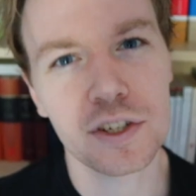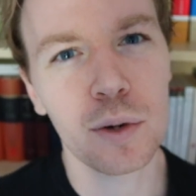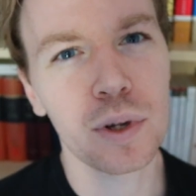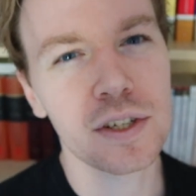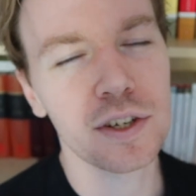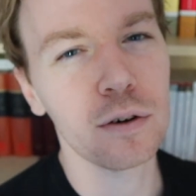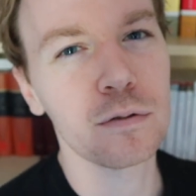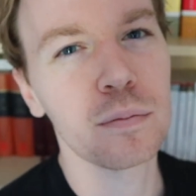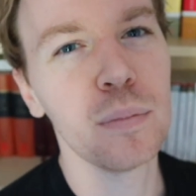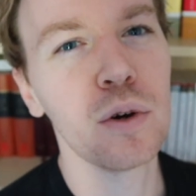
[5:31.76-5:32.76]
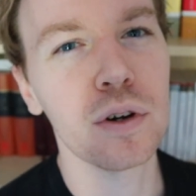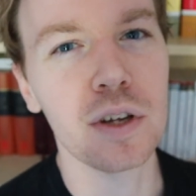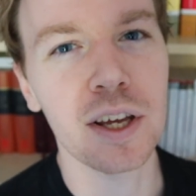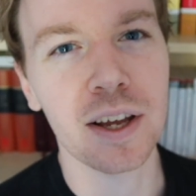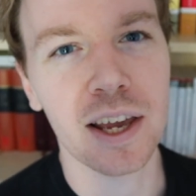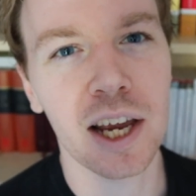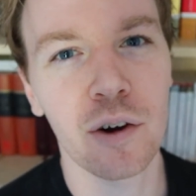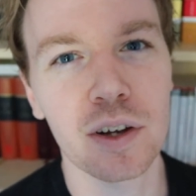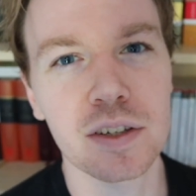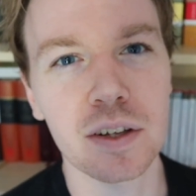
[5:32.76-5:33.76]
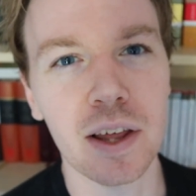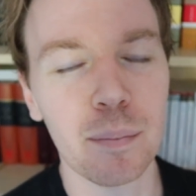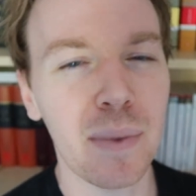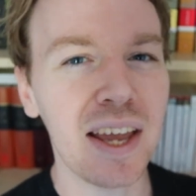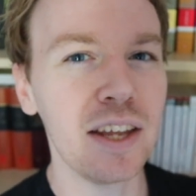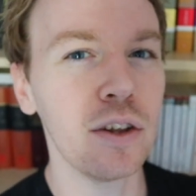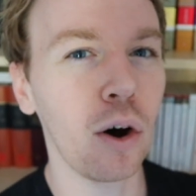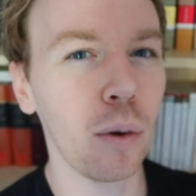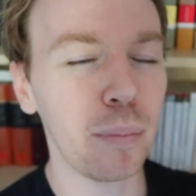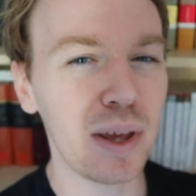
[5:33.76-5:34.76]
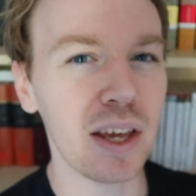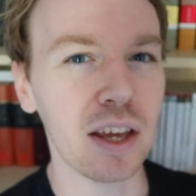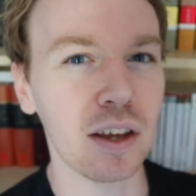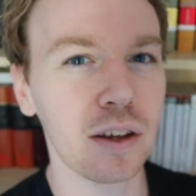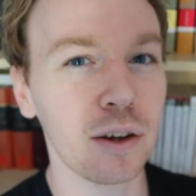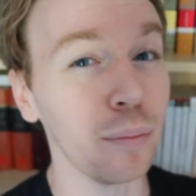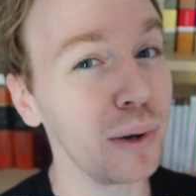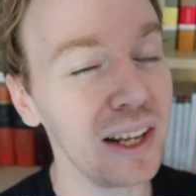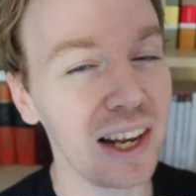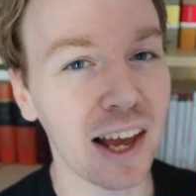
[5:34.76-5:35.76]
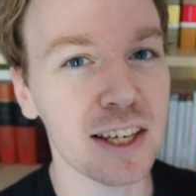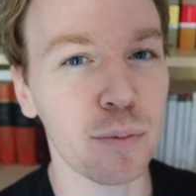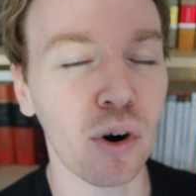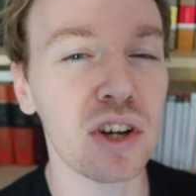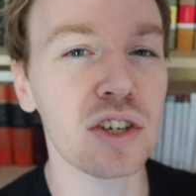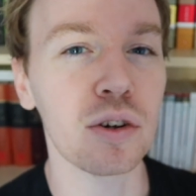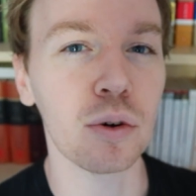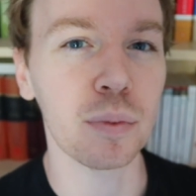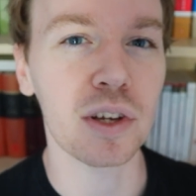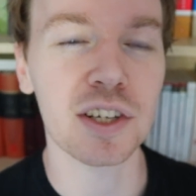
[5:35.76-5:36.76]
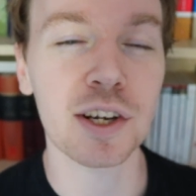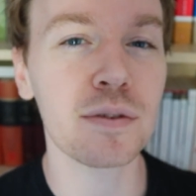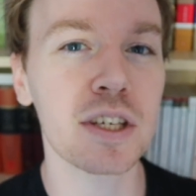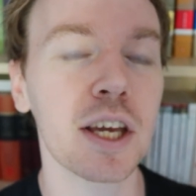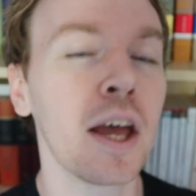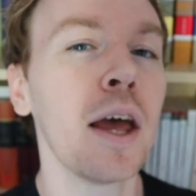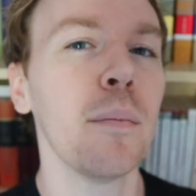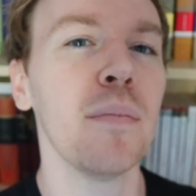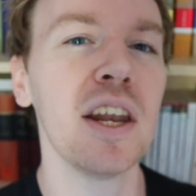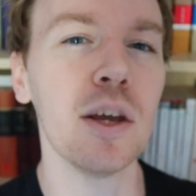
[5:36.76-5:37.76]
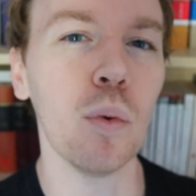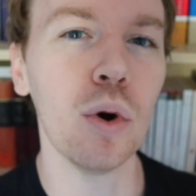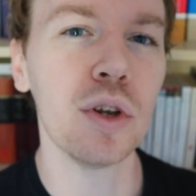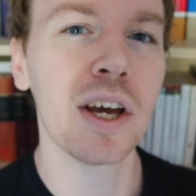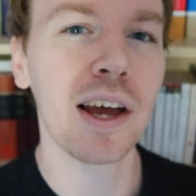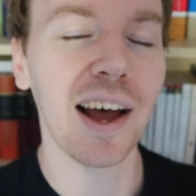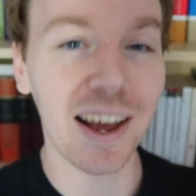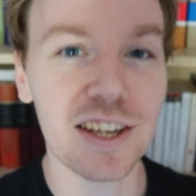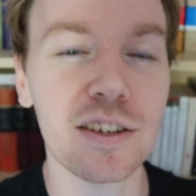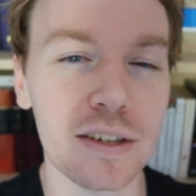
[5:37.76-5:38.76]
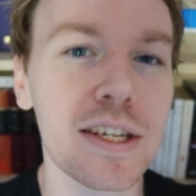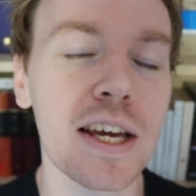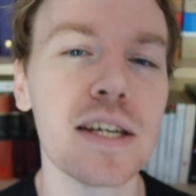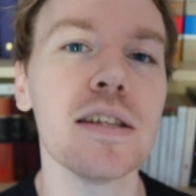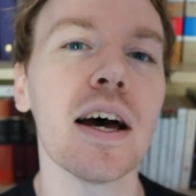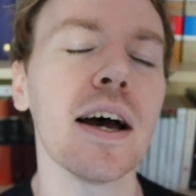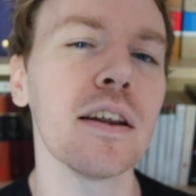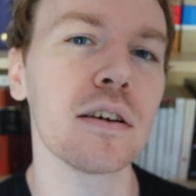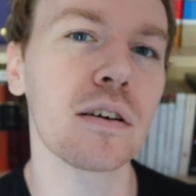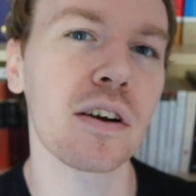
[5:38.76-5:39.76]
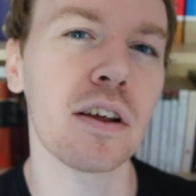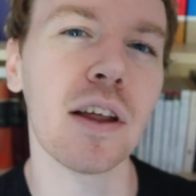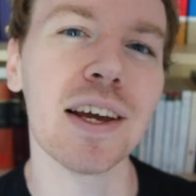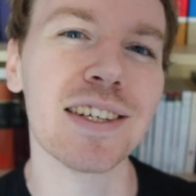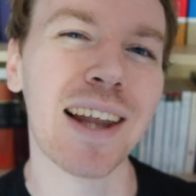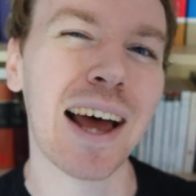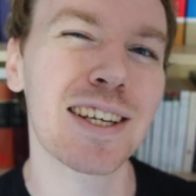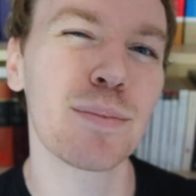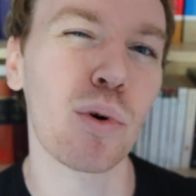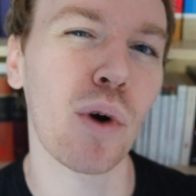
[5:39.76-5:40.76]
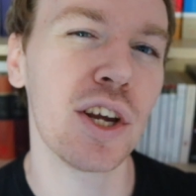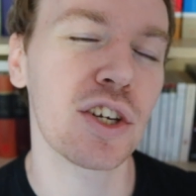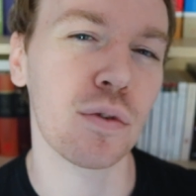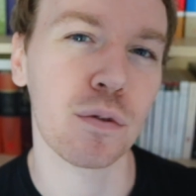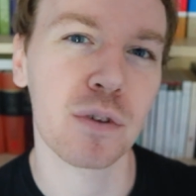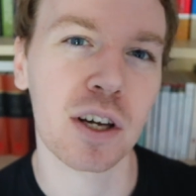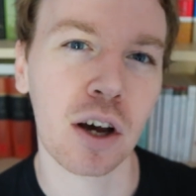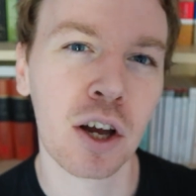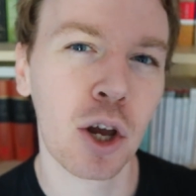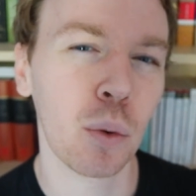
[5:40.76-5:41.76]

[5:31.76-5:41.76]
To see oneself mirrored in a character that may not be completely aspirational, because I don't think many would ascertain that Anna Karenina is an aspirational figure.